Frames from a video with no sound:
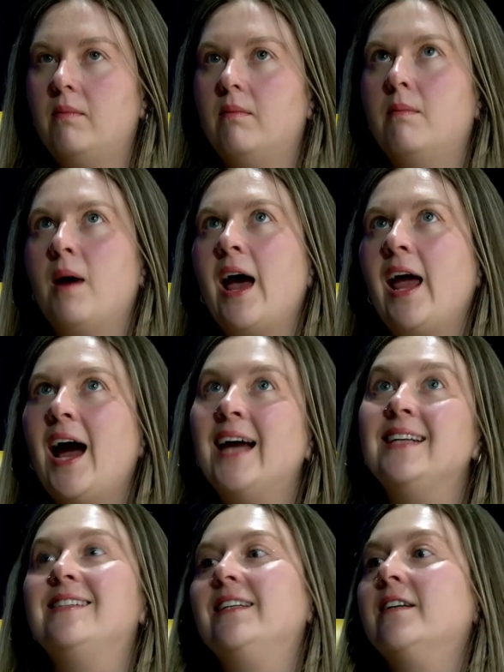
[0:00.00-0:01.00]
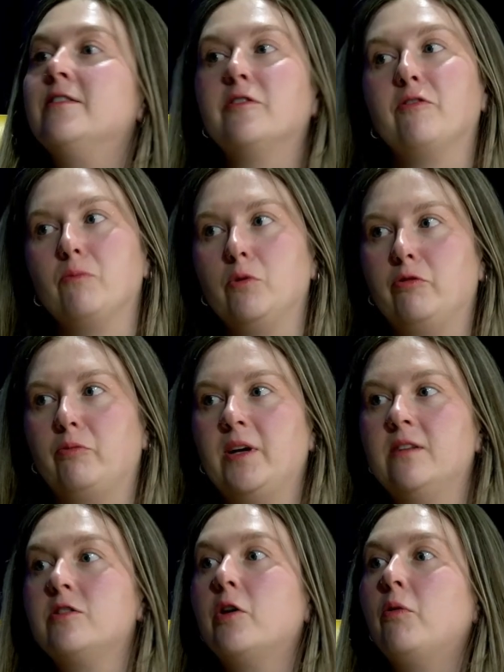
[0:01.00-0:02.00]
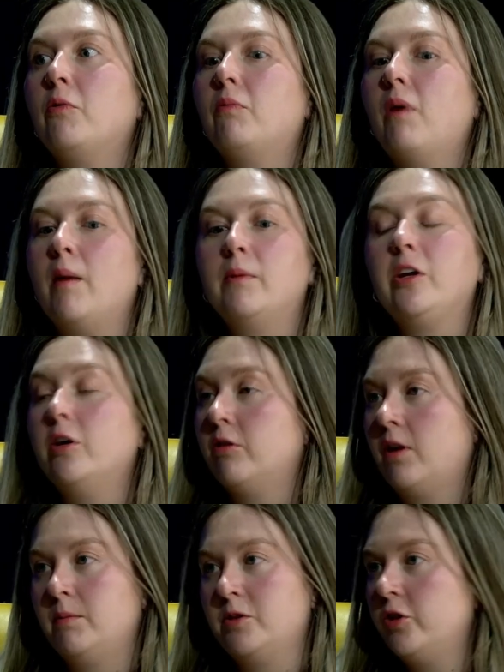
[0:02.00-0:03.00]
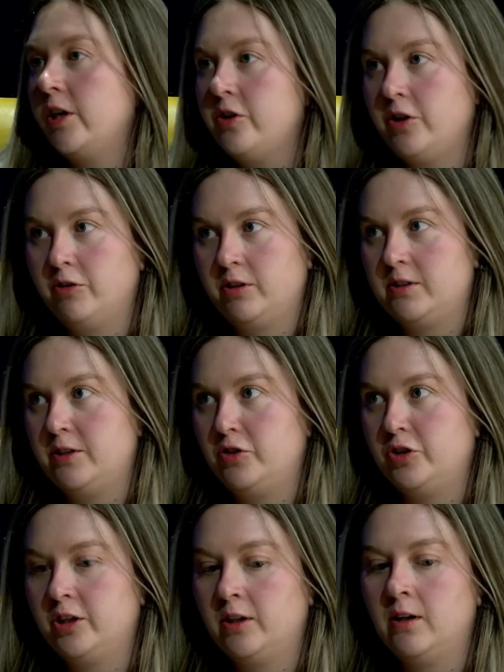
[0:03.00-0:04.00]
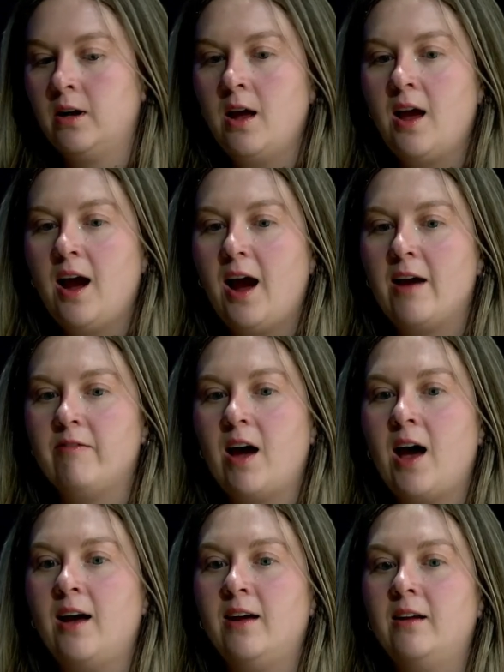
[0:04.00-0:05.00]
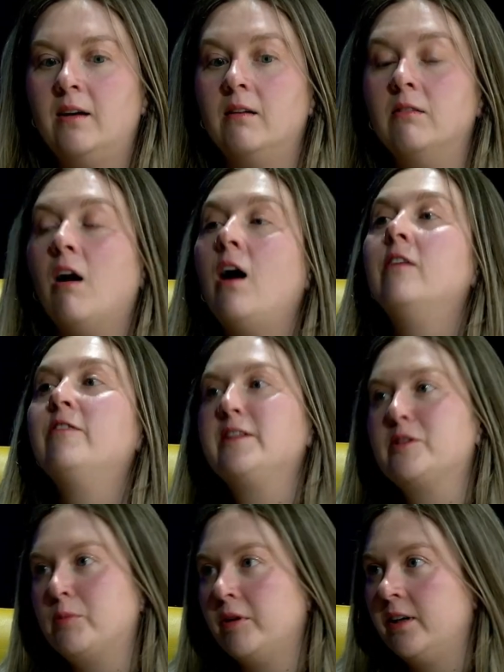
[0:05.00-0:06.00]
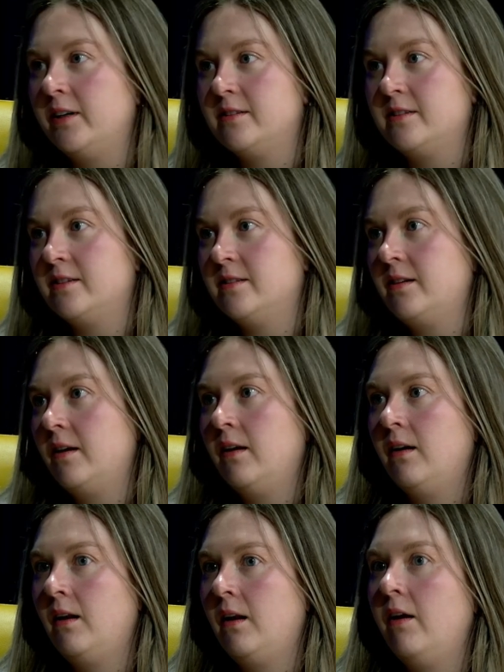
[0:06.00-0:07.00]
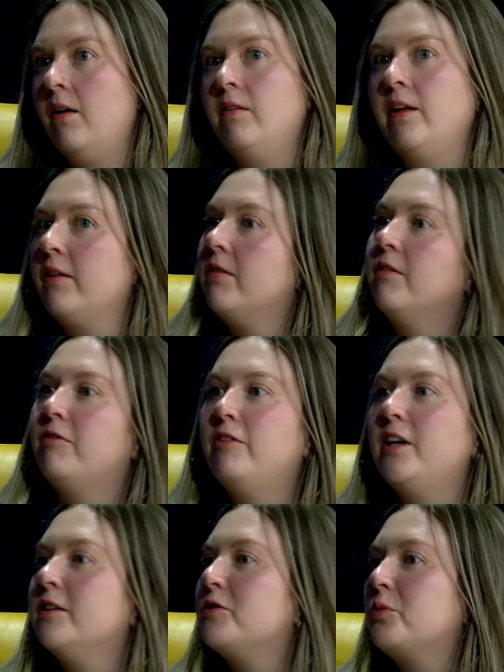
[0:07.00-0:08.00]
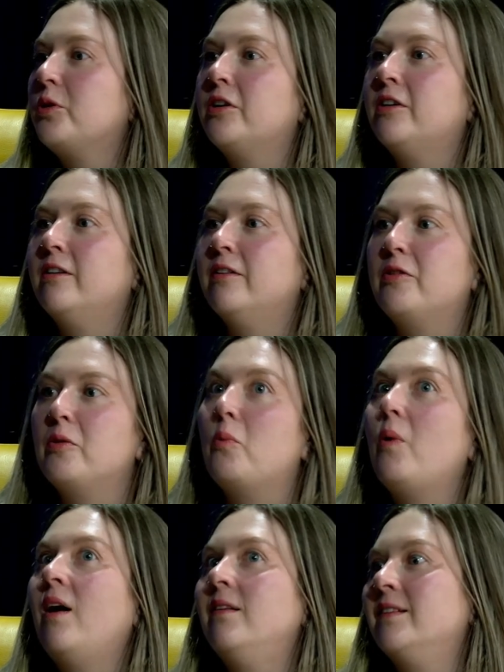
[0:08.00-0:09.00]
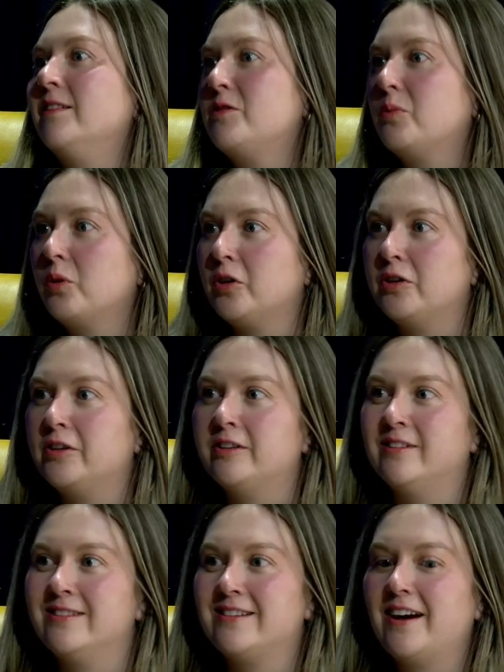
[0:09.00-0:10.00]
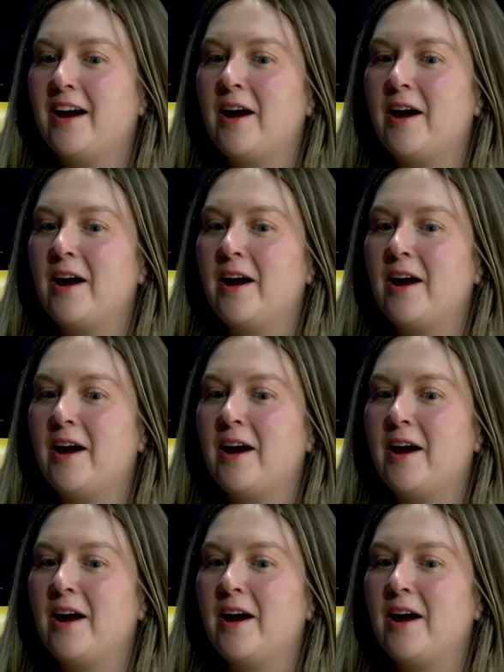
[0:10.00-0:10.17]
my ideas of movement. So I'm a trained yoga teacher. I've had a lot of experiences in like the fitness world, the wellness world,